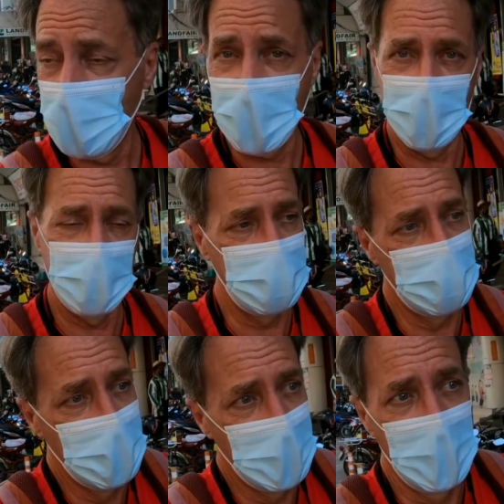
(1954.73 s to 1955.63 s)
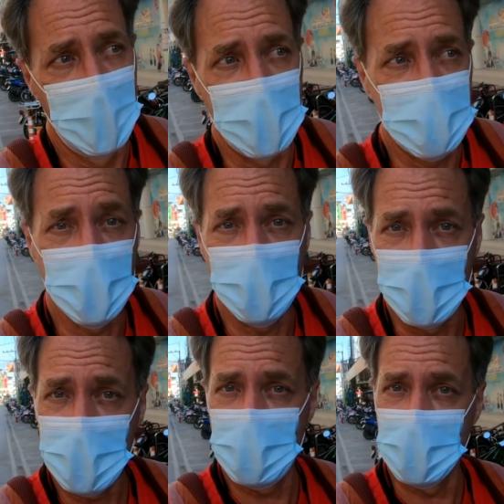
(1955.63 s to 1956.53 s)
But they suit
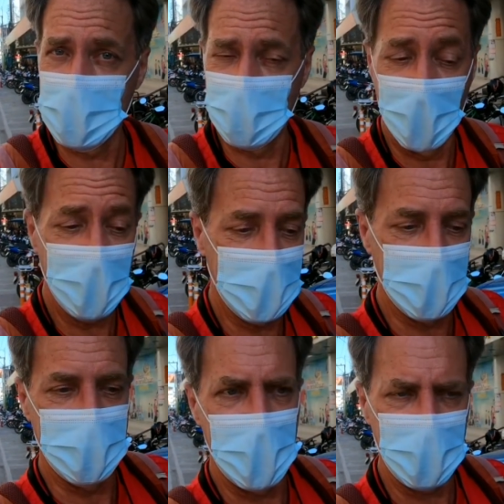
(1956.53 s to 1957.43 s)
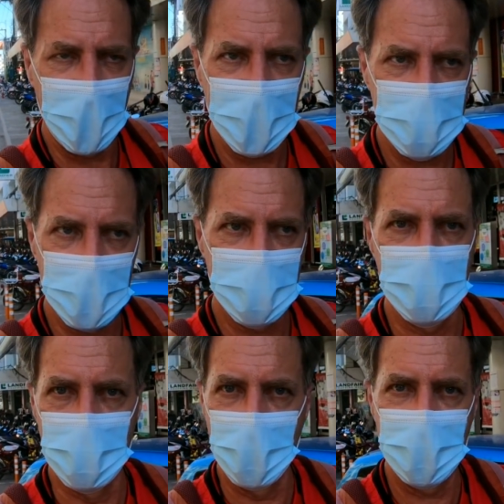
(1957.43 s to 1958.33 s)
me just fine. And to have access
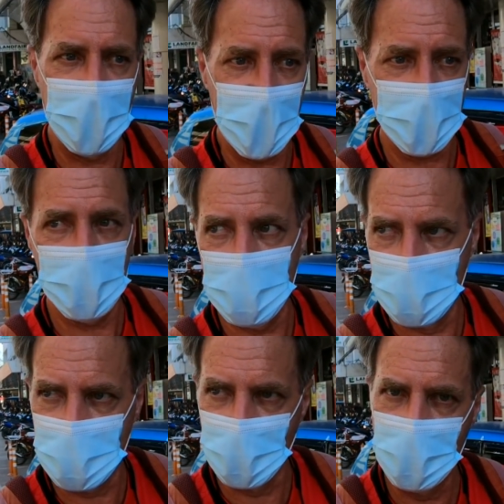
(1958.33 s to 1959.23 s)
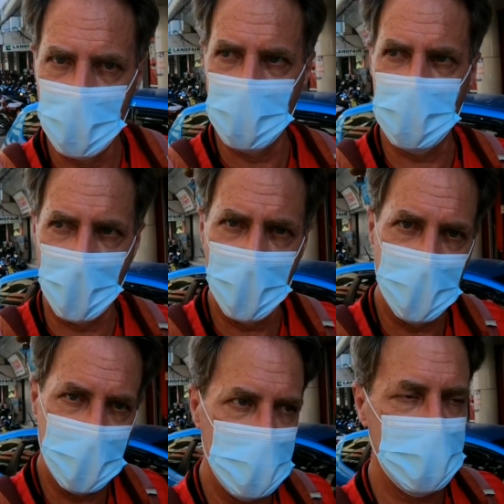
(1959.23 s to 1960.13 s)
to thousands of new
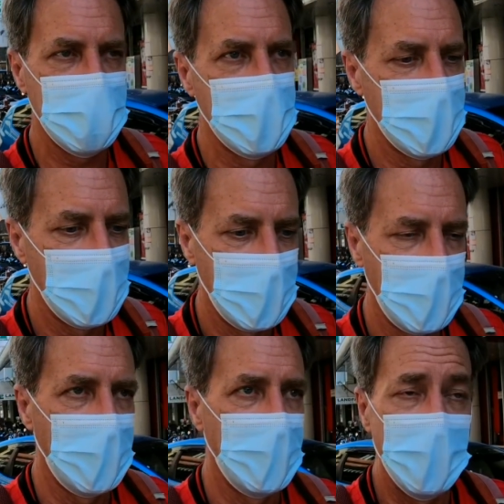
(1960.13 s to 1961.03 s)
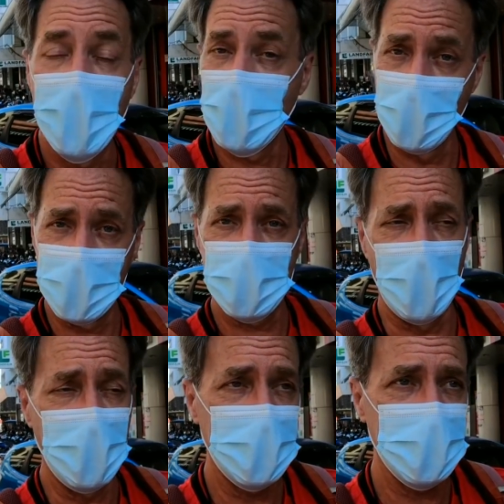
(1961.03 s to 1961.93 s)
songs, not only
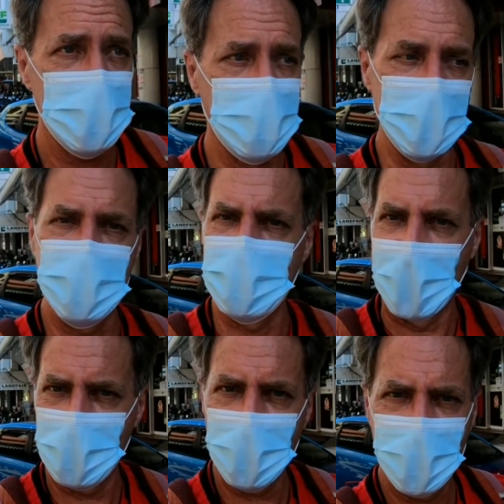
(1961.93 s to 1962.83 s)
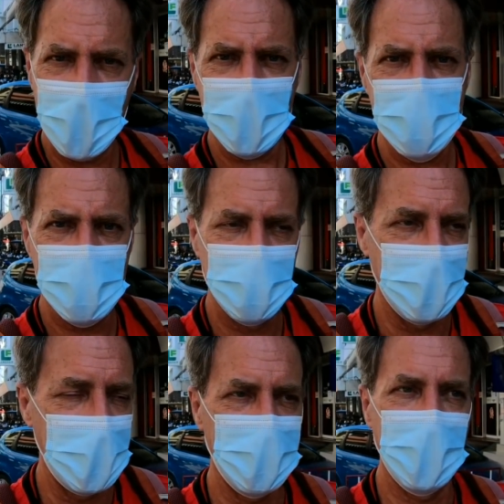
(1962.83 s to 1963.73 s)
songs, but sound effects.
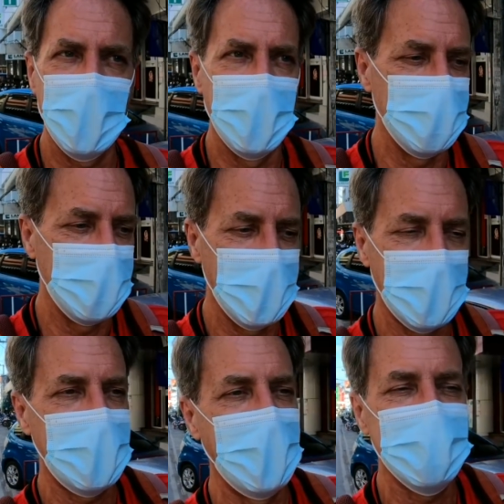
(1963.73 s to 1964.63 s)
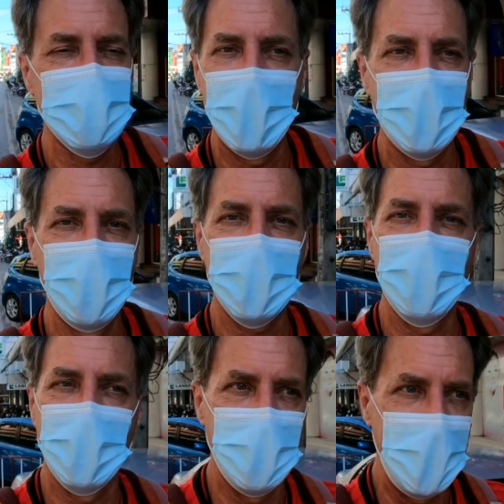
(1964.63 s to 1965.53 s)
Every kind of sound
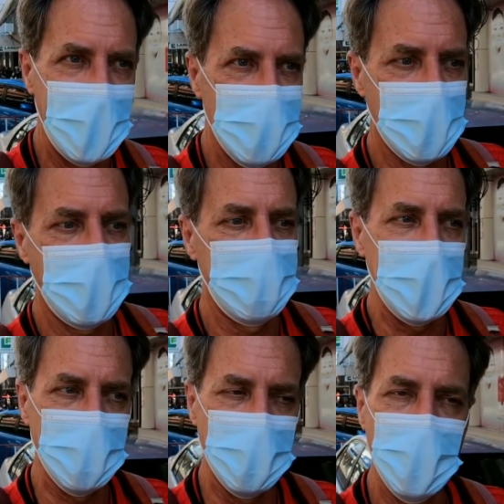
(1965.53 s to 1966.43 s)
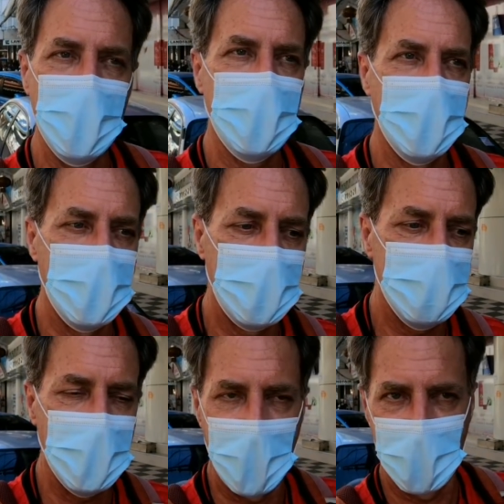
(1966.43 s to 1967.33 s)
effect you can imagine, people doing
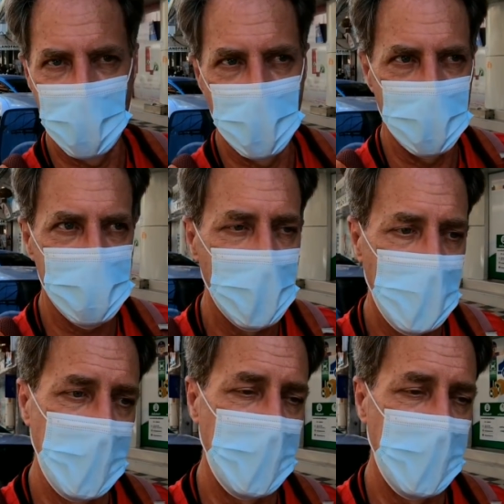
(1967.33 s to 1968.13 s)
things, animals,